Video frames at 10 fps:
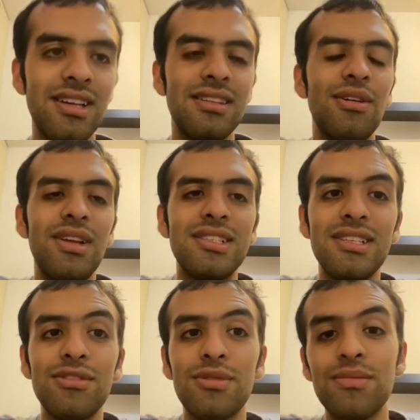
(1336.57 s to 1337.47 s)
The only
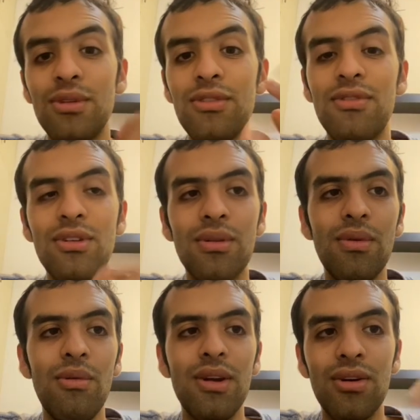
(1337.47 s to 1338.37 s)
changes was more
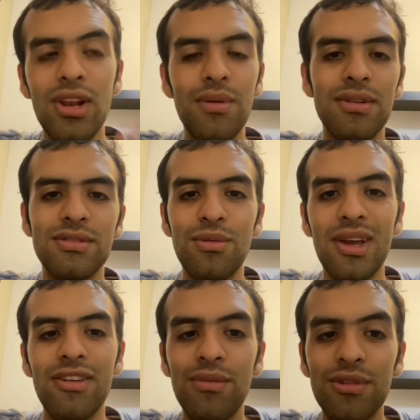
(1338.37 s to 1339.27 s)
Infernoble, one Oliver, so we
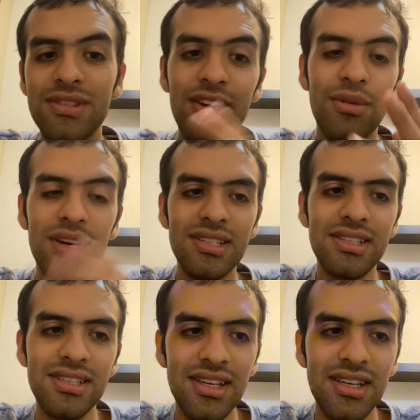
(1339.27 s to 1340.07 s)
have more synchro access.